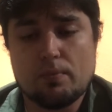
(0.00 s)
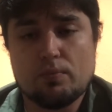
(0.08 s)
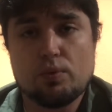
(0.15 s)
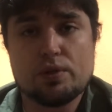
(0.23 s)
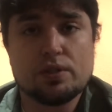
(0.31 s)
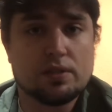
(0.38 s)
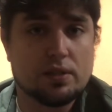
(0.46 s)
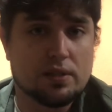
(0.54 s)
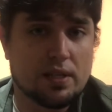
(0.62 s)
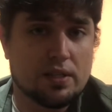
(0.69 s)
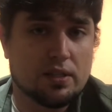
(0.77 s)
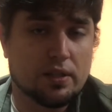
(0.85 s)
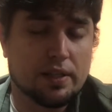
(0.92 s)
which is
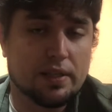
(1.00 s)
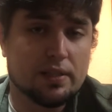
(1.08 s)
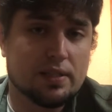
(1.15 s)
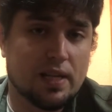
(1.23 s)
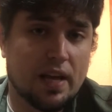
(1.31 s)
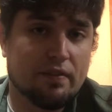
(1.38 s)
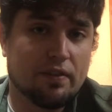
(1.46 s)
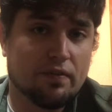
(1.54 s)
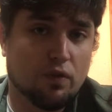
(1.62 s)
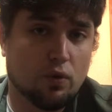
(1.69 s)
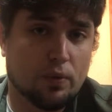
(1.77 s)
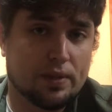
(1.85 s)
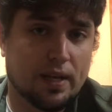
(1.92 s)
essentially saving
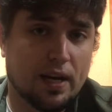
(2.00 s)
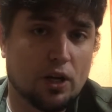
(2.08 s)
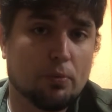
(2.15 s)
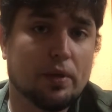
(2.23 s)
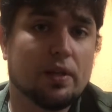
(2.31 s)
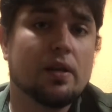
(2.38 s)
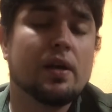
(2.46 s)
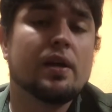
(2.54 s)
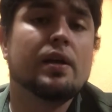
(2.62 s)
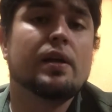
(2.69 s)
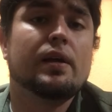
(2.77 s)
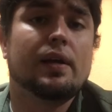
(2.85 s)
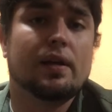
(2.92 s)
for retirement
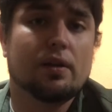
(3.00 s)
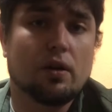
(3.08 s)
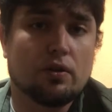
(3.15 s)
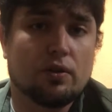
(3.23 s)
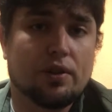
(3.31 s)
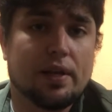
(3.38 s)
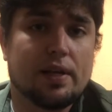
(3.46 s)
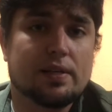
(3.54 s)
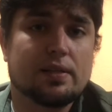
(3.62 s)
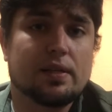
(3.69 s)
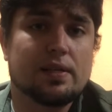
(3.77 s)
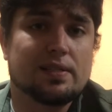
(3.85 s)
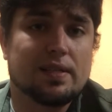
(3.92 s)
and other things
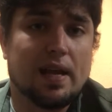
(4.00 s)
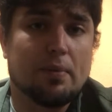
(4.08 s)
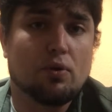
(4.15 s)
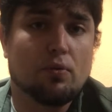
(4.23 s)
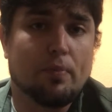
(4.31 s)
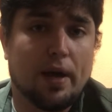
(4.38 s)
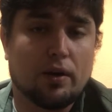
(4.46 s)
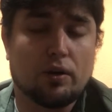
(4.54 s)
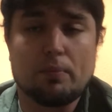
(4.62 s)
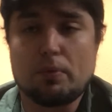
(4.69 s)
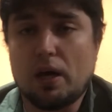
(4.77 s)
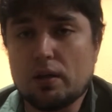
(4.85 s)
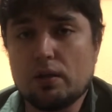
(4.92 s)
in a stable manner,
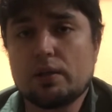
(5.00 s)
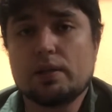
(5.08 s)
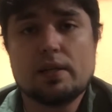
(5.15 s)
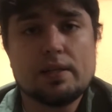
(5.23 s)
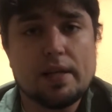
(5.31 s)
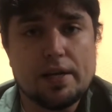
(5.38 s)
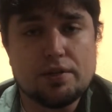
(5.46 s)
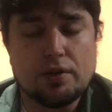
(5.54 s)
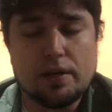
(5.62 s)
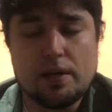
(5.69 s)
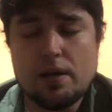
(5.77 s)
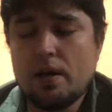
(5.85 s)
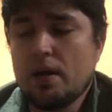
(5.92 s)
I'm not looking to day
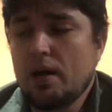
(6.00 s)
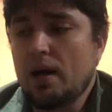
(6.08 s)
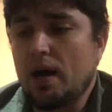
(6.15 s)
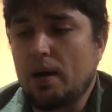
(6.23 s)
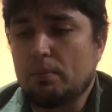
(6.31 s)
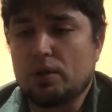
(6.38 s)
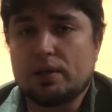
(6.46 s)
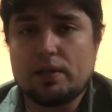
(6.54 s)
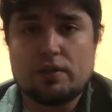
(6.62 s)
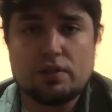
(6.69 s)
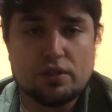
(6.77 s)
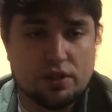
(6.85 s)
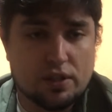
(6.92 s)
trade. I'm
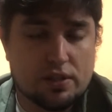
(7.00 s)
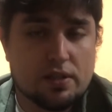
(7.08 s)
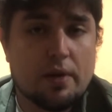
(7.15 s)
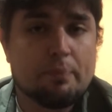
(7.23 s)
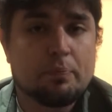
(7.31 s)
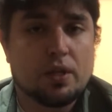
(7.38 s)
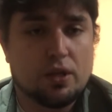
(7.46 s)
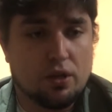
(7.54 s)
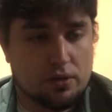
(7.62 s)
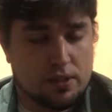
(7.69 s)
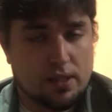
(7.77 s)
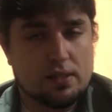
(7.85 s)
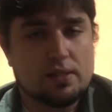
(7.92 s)
looking to just
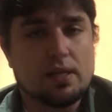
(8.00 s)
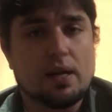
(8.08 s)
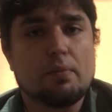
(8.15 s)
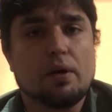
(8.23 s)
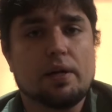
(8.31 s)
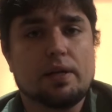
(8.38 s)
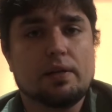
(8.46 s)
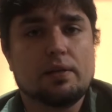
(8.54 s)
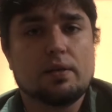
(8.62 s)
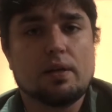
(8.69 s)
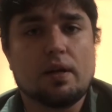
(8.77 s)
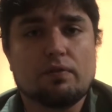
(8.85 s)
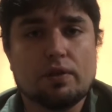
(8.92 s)
set aside money
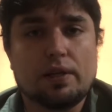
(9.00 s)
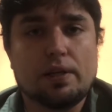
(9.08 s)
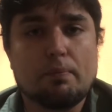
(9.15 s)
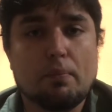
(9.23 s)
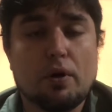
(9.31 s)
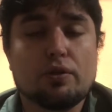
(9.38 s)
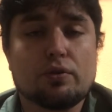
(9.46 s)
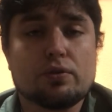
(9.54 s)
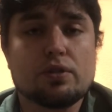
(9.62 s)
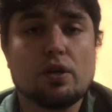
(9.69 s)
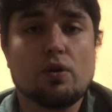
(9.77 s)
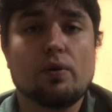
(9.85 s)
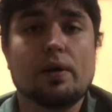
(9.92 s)
every month or
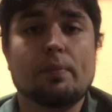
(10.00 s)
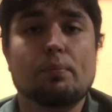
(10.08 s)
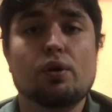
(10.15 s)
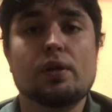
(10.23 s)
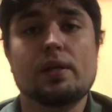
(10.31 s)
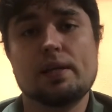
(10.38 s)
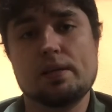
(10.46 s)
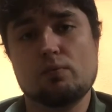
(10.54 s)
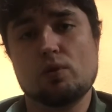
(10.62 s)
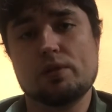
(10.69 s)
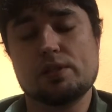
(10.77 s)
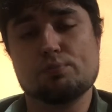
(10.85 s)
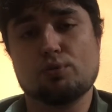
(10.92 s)
so and put it in
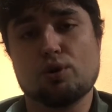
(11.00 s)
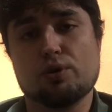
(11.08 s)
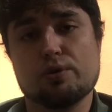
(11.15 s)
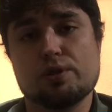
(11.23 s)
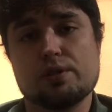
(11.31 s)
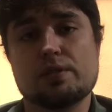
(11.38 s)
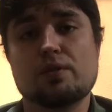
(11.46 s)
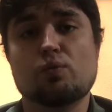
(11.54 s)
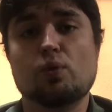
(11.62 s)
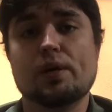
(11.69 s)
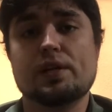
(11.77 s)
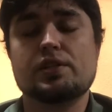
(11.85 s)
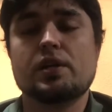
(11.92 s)
one of these brokerages in
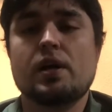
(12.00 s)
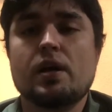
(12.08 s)
which